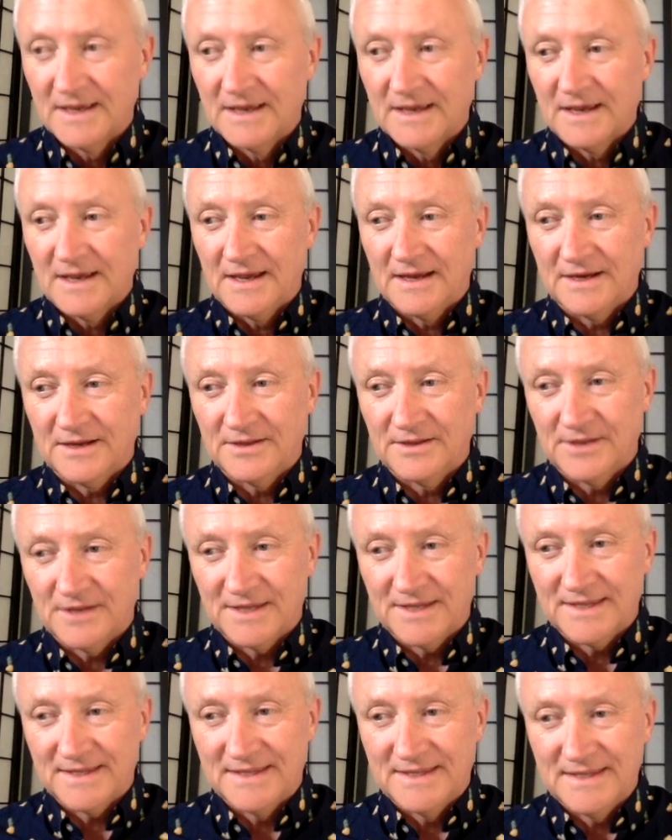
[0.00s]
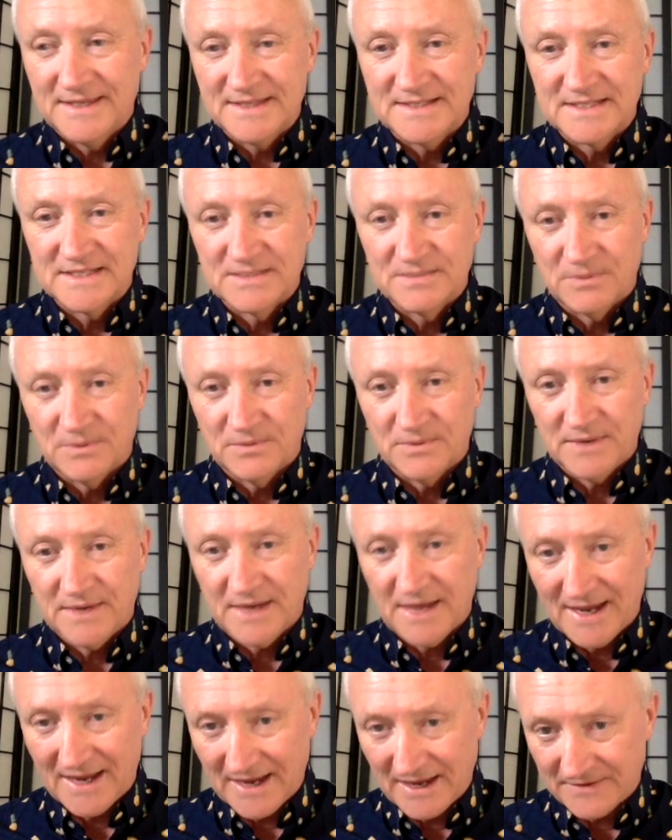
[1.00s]
And I thought, this is what we
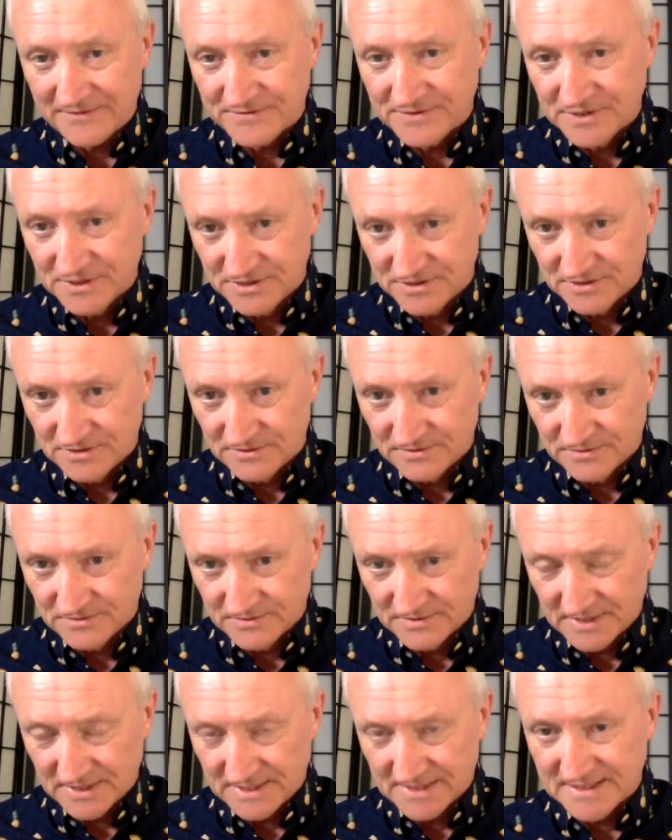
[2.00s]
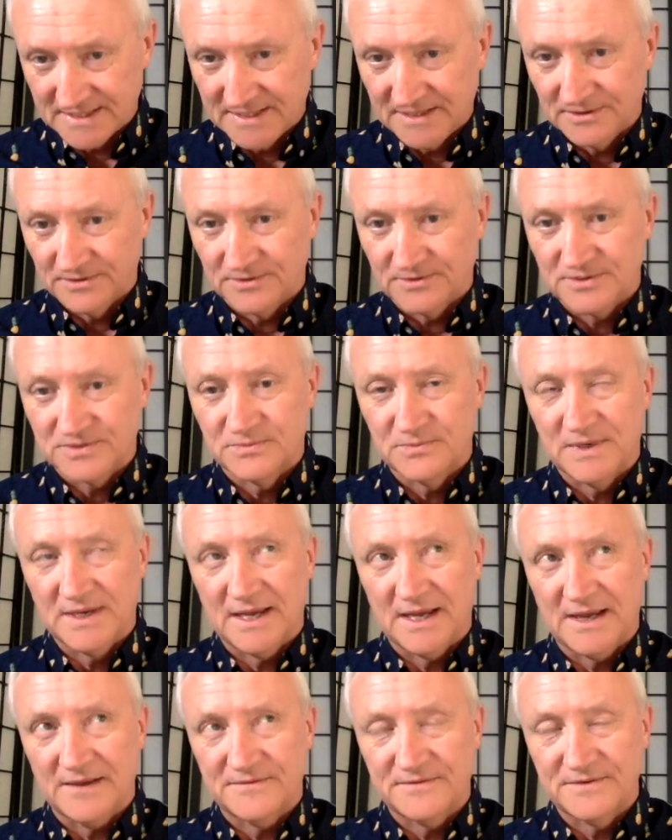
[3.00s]
have to do as healers. We
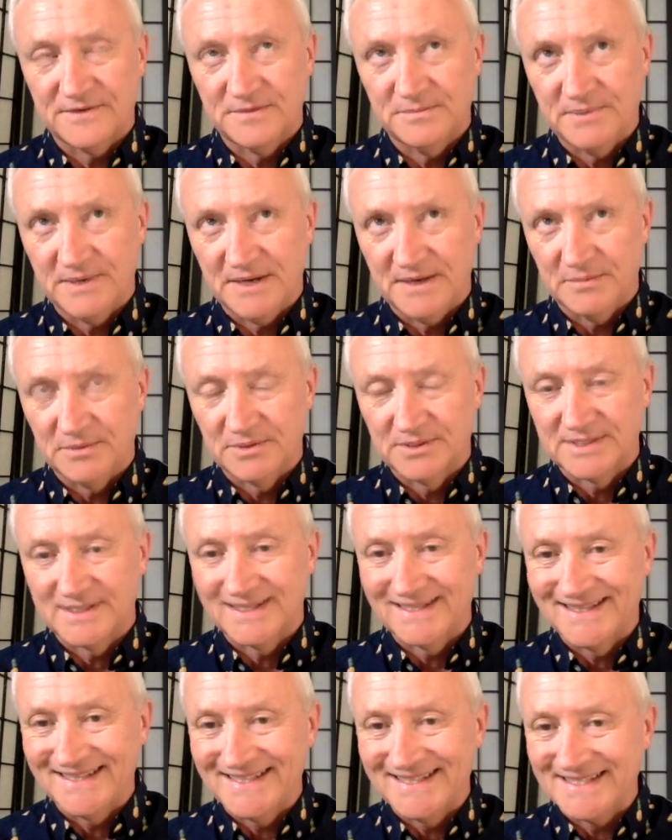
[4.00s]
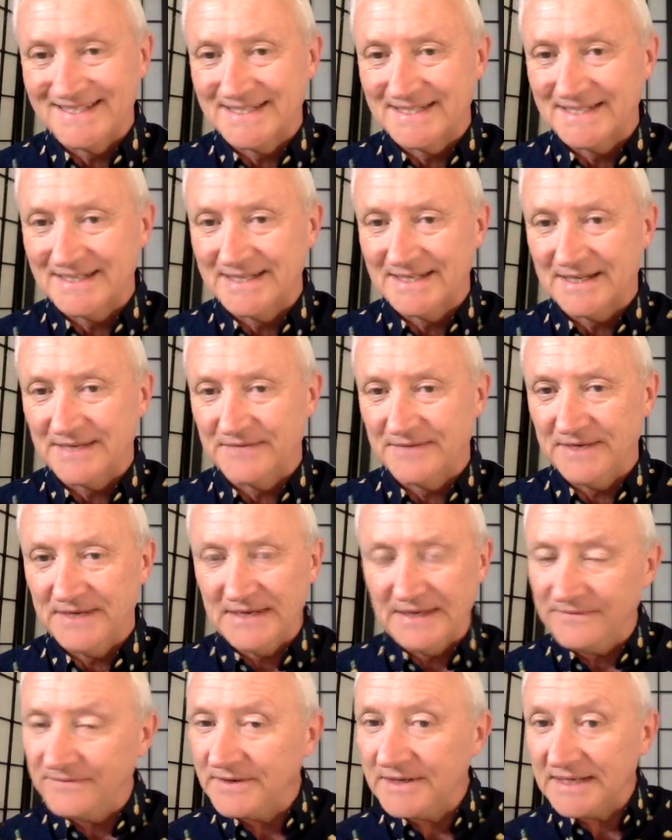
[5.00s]
have to be able to listen enough,
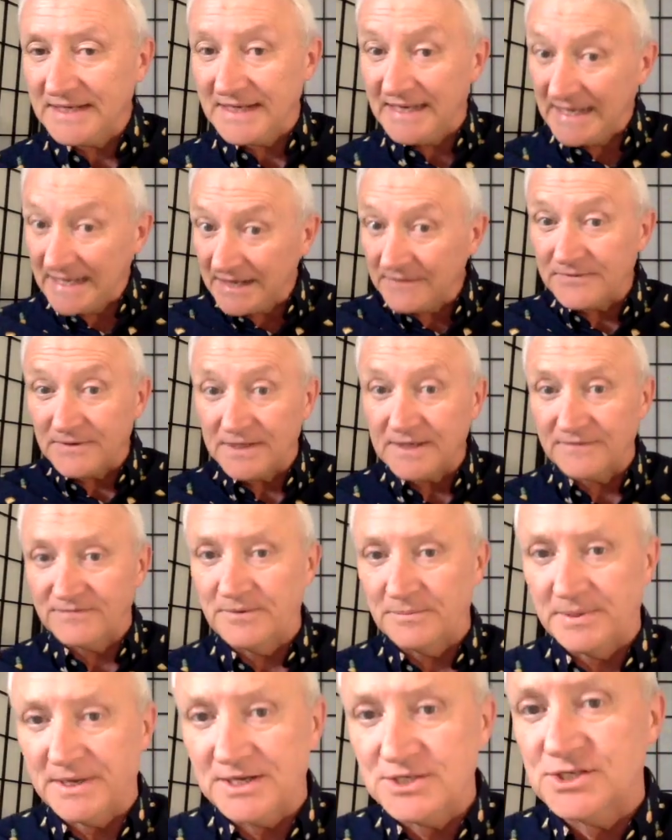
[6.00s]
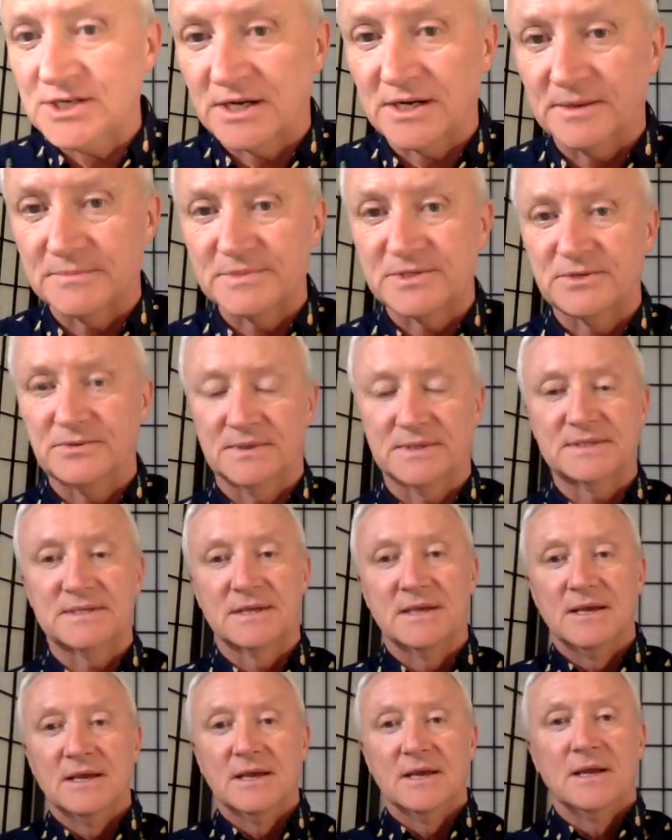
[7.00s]
even if a patient comes to us.
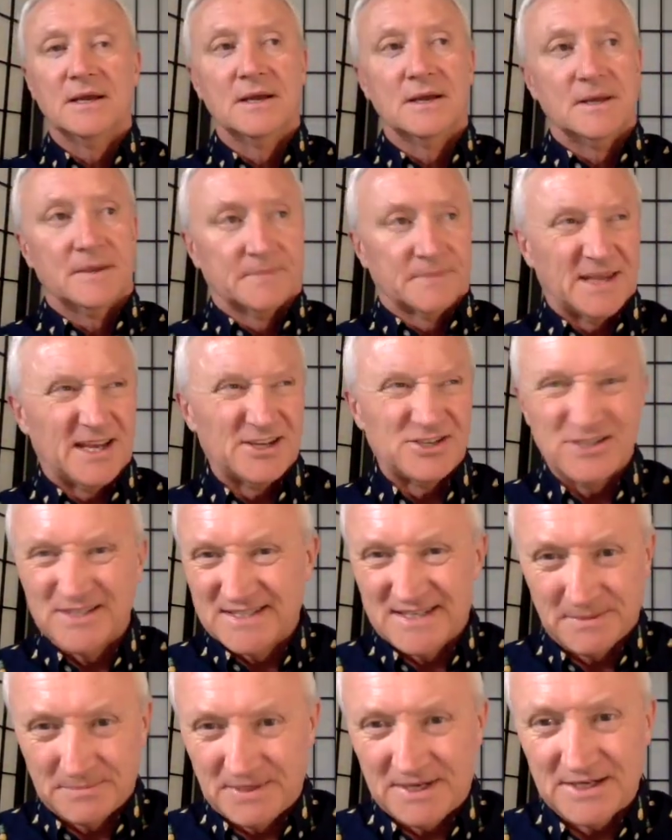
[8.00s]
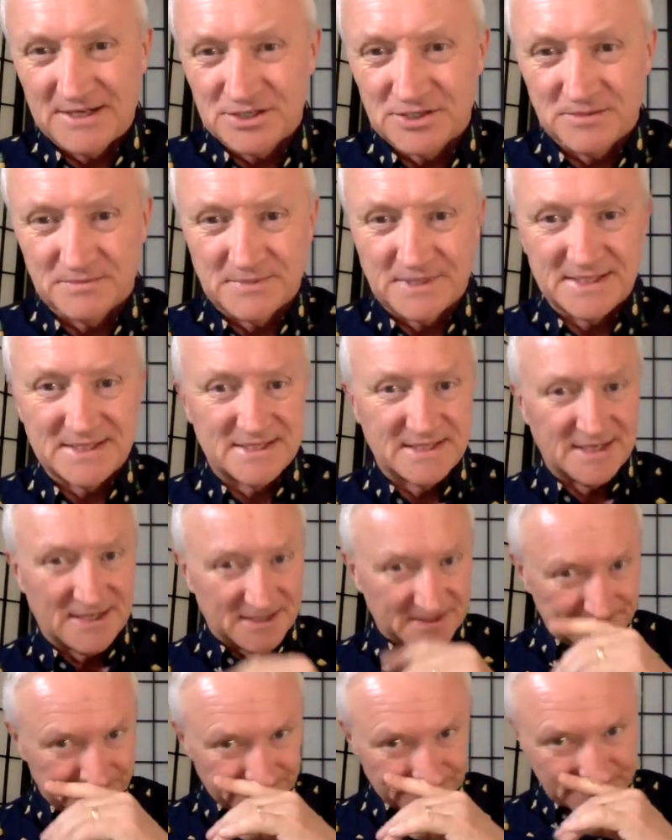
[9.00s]
I shouldn't say patient, but
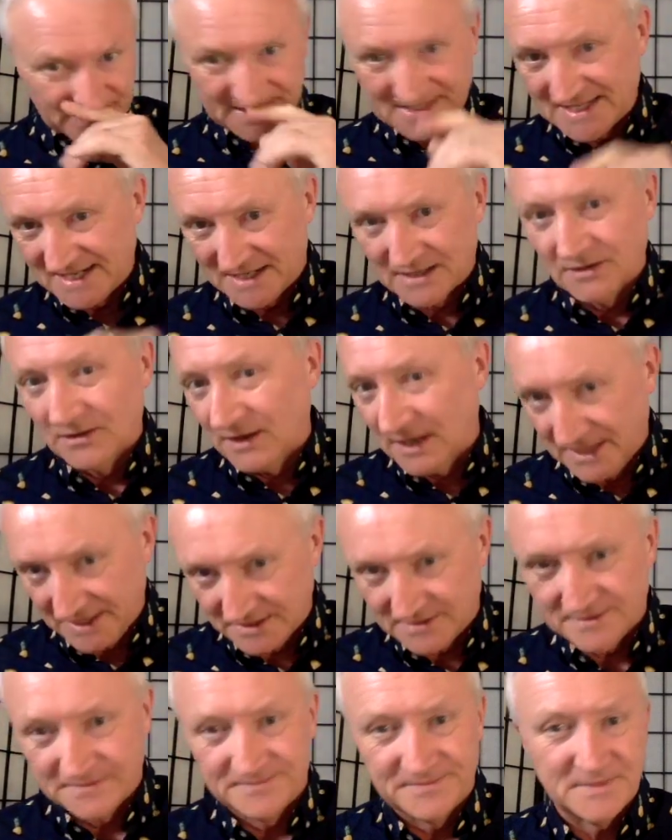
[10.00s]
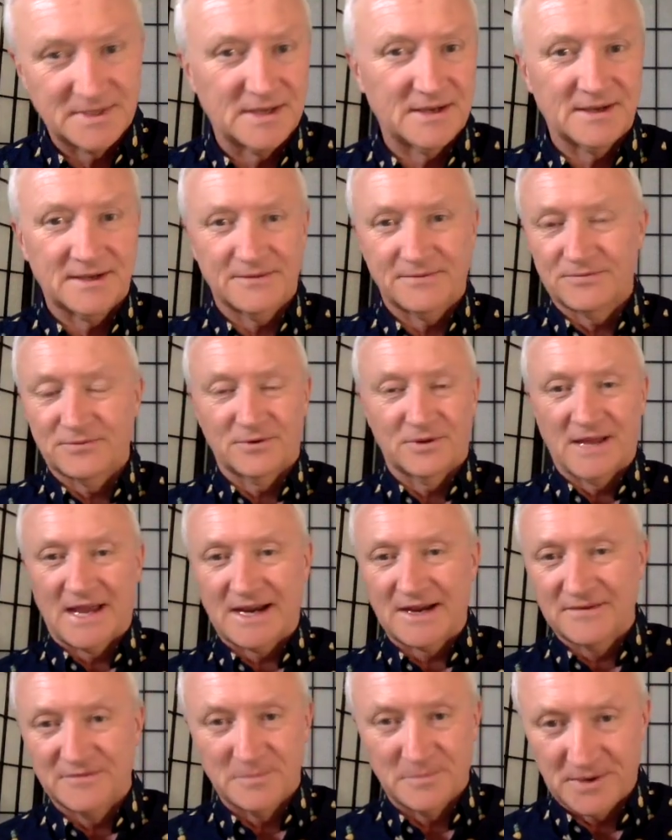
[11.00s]
let's say client, for lack
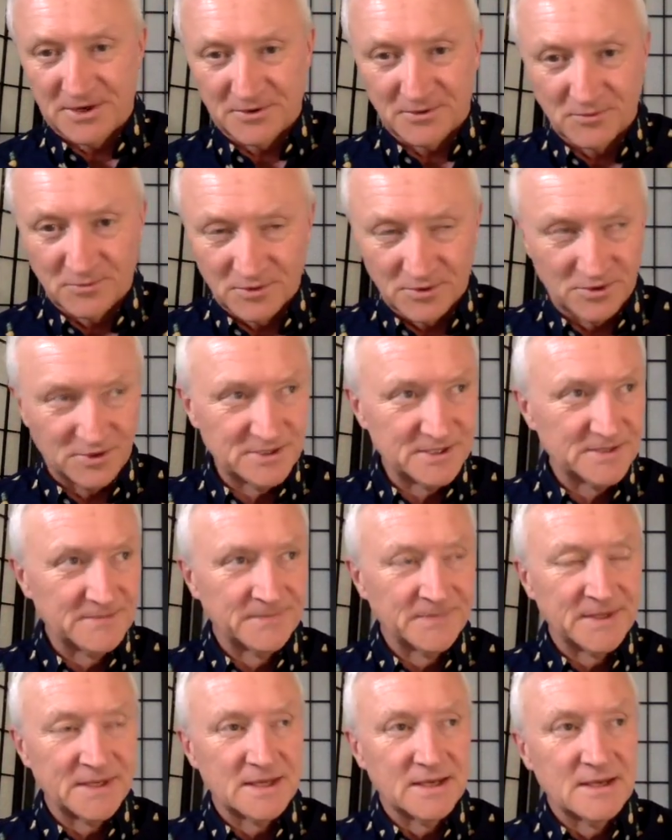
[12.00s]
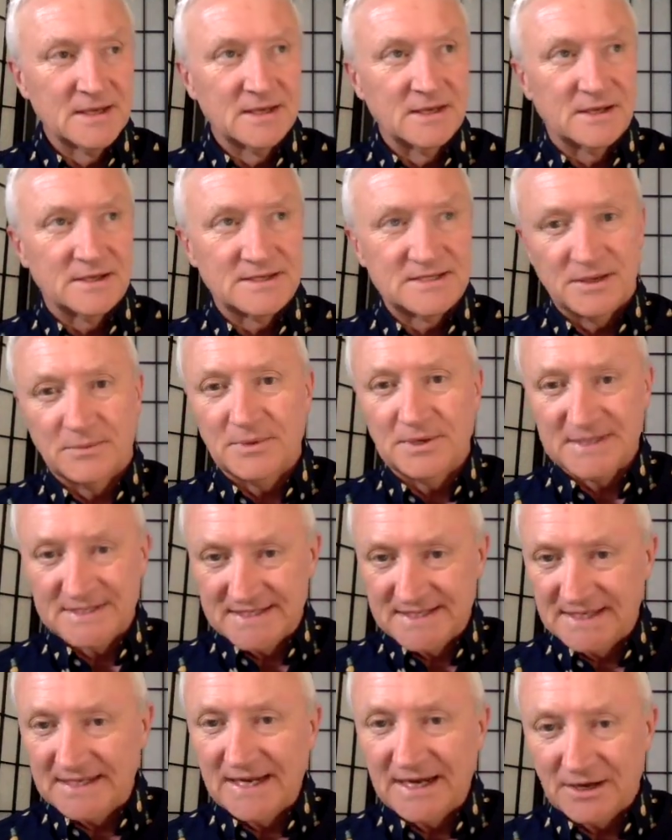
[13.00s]
of a better word, someone
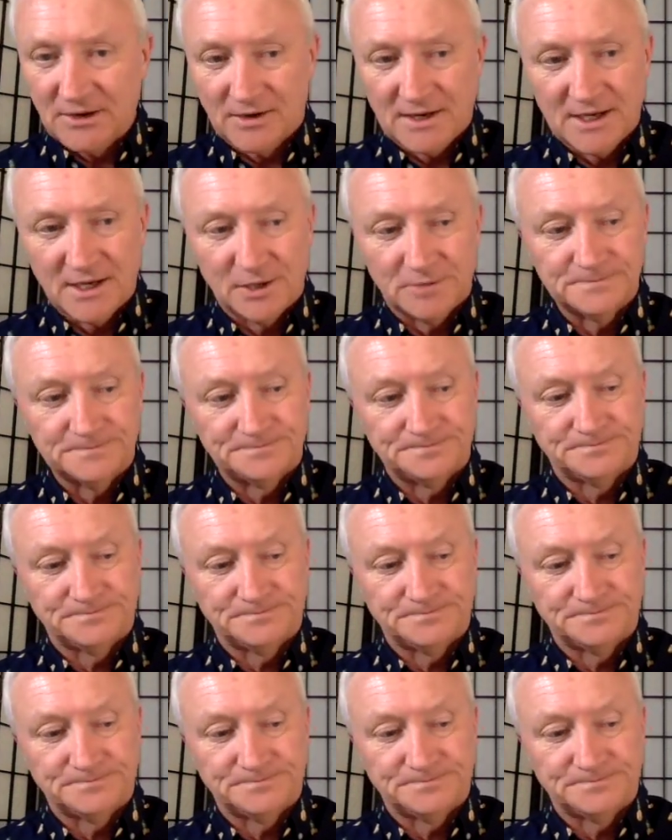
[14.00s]
seeking our help.